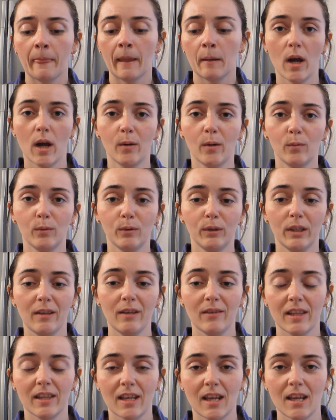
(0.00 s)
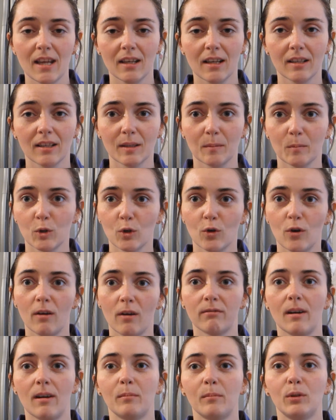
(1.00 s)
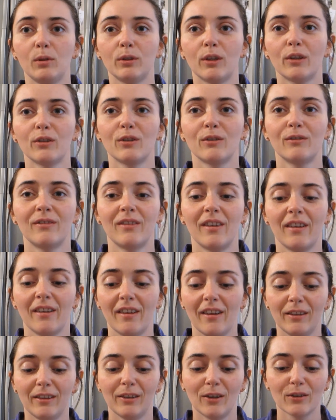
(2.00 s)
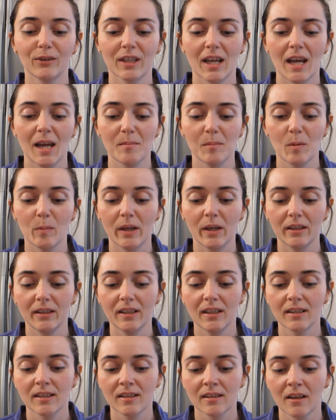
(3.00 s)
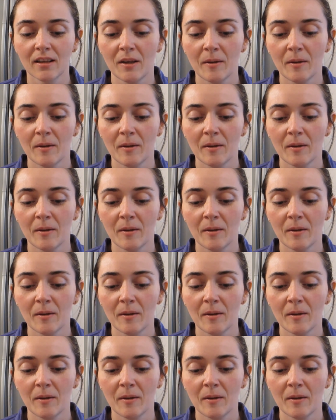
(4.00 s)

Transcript: I will leave it there because I'm sure I've rambled on a long time about this.